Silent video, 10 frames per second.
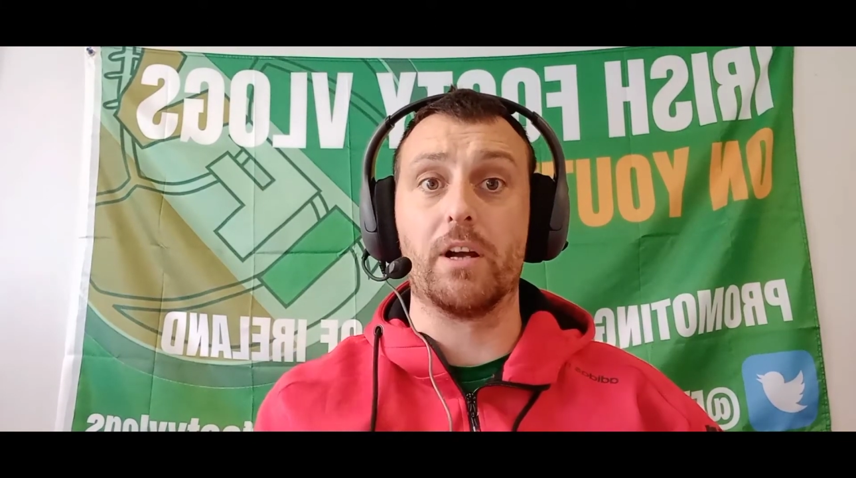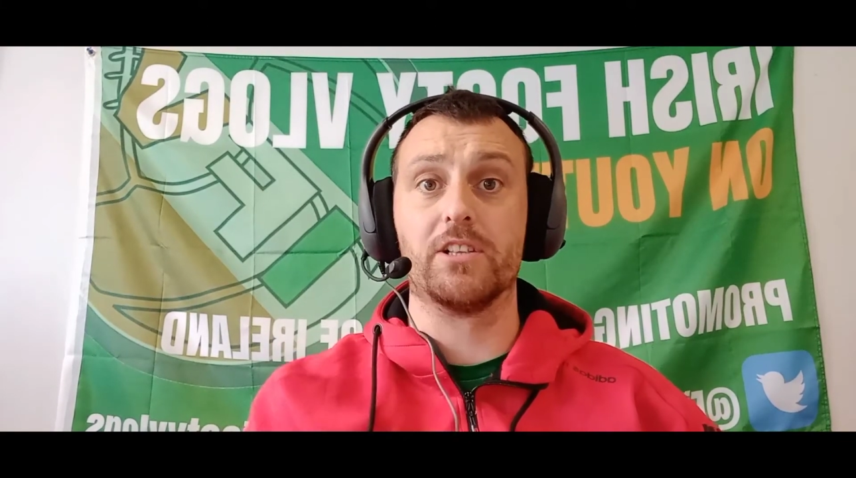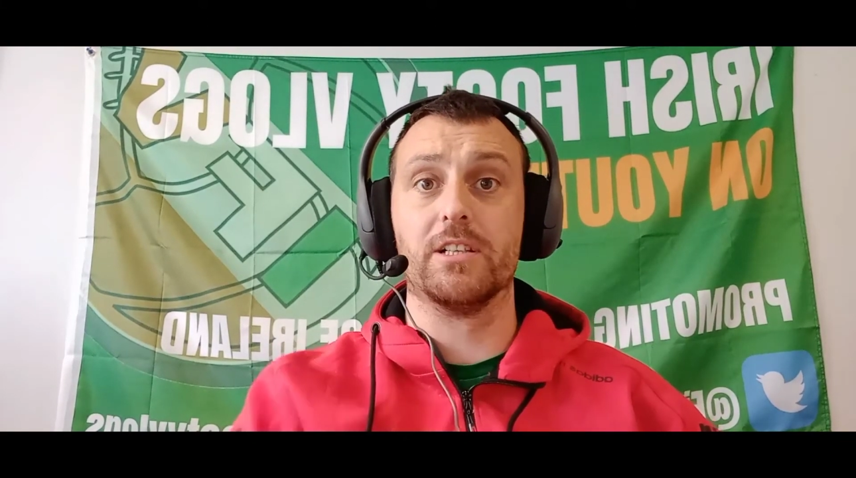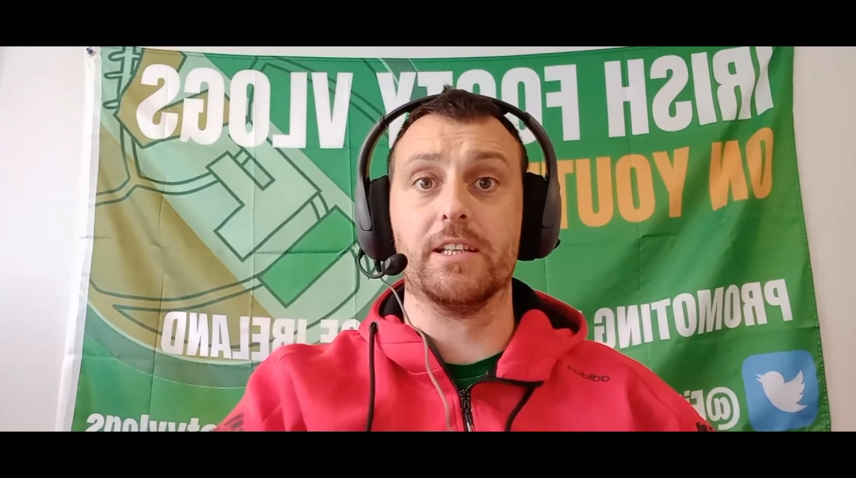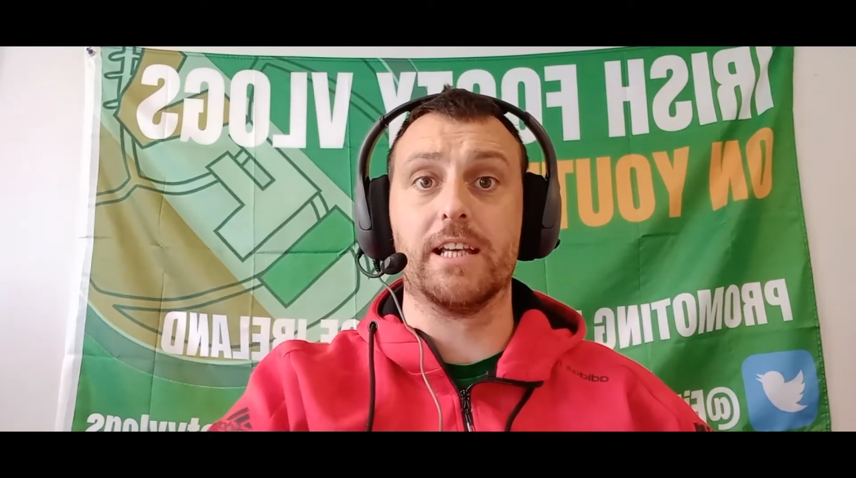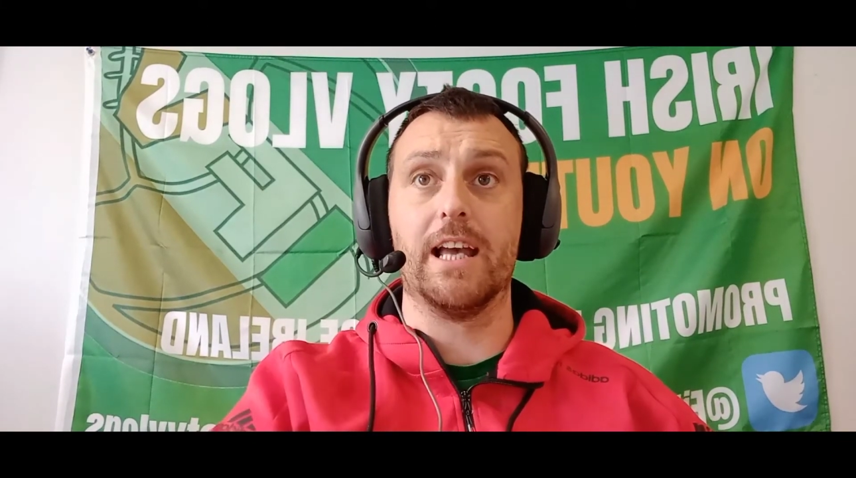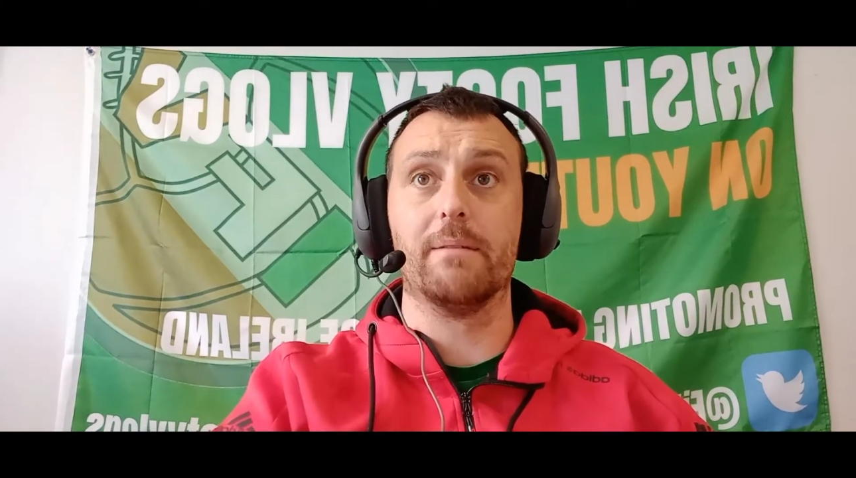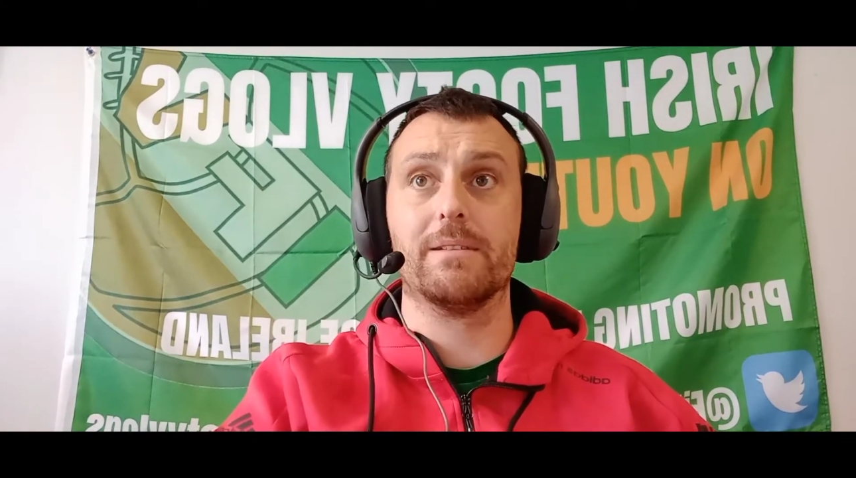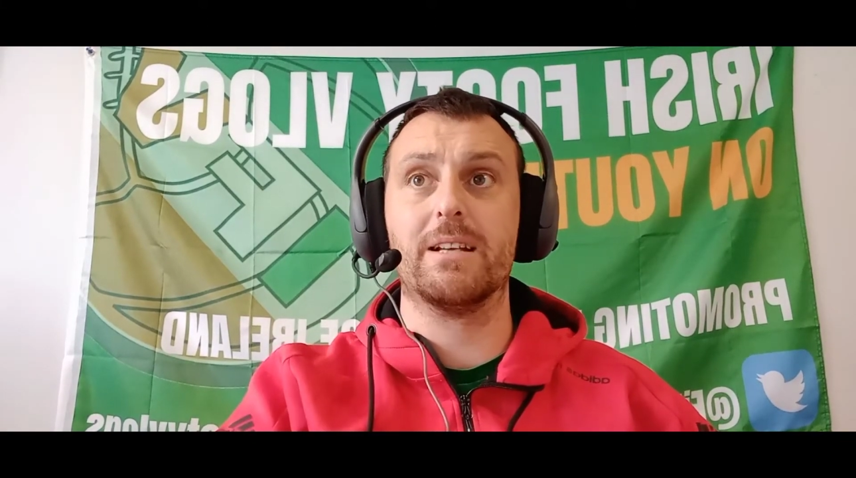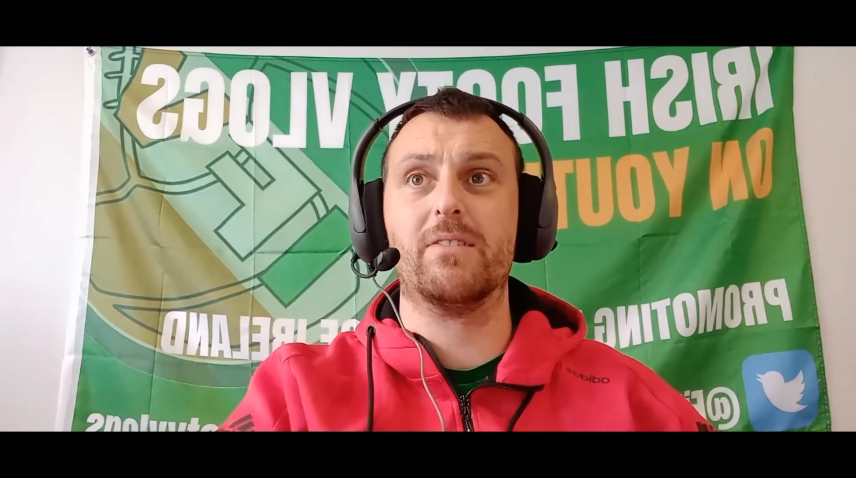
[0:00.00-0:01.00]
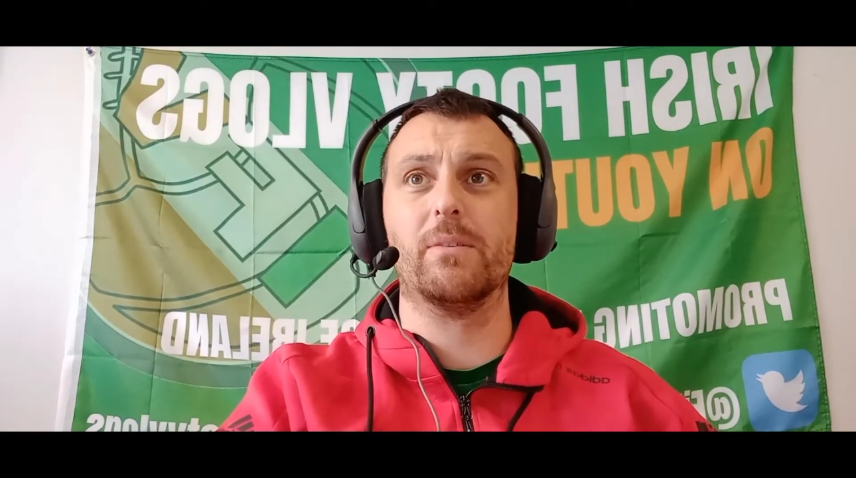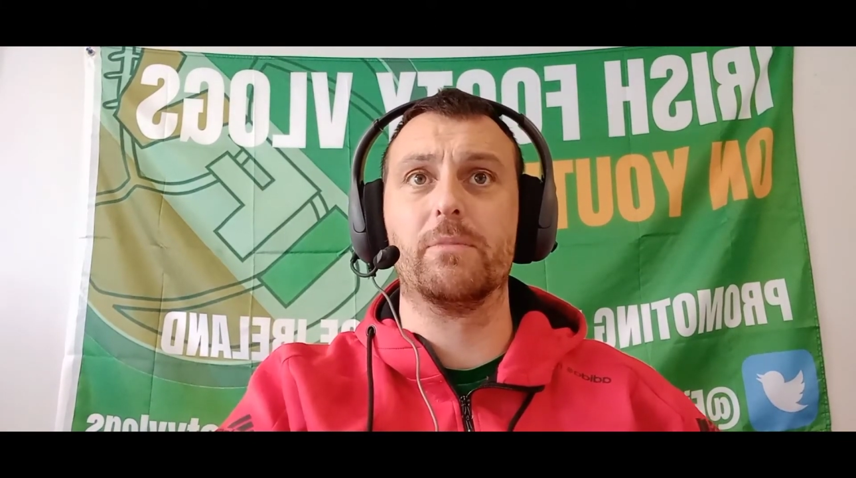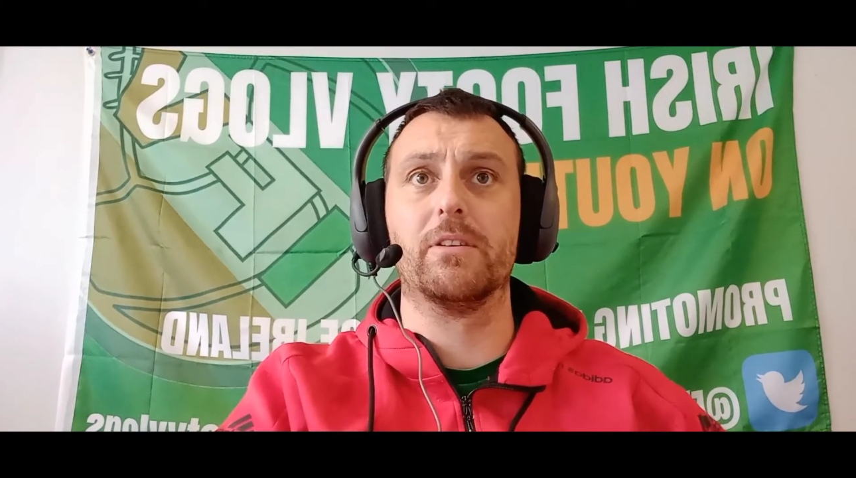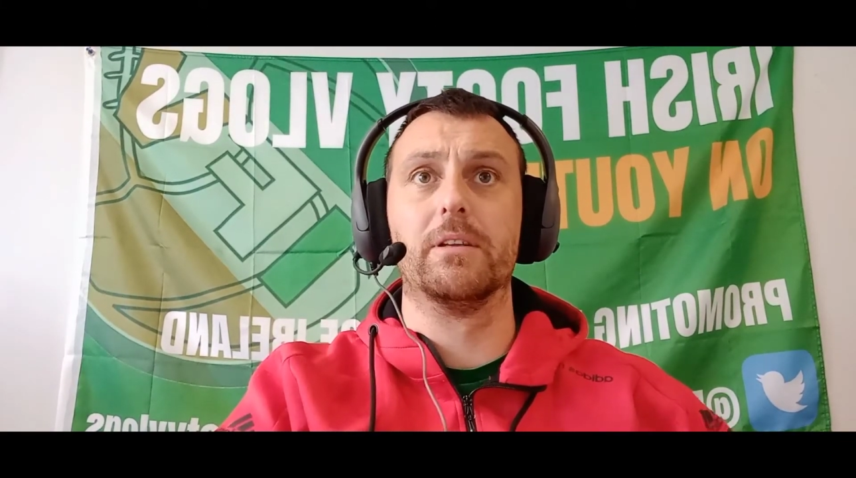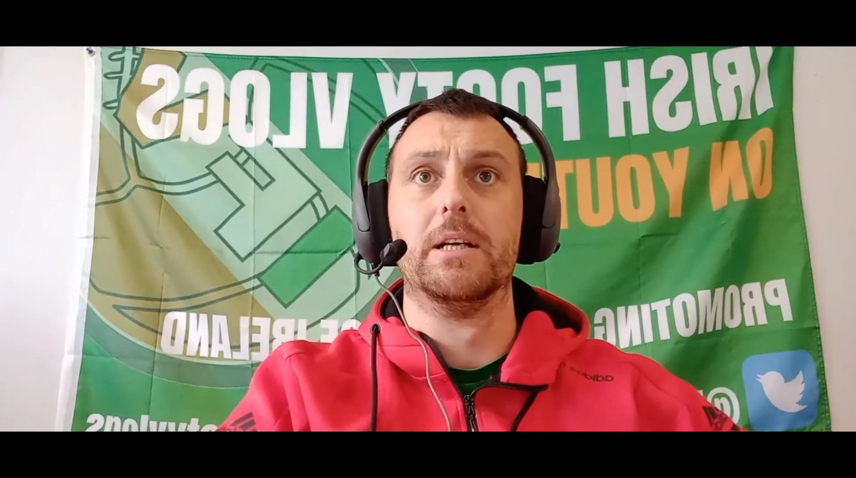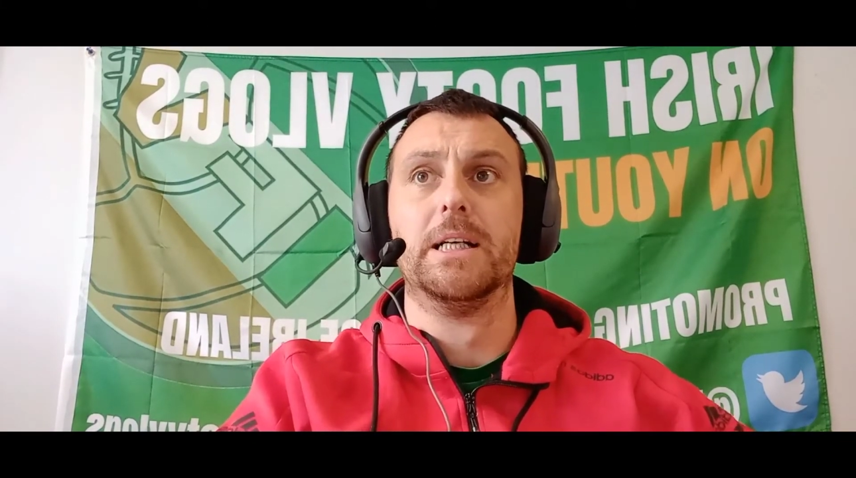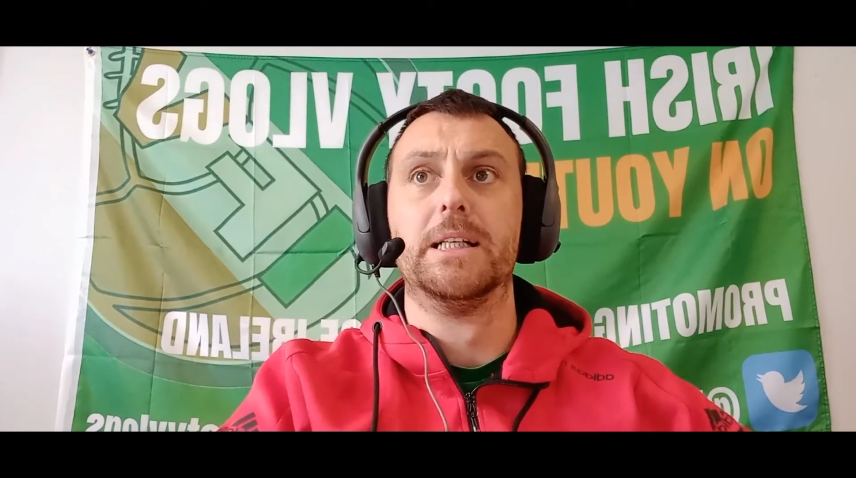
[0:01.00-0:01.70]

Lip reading: actually in the game. And that's something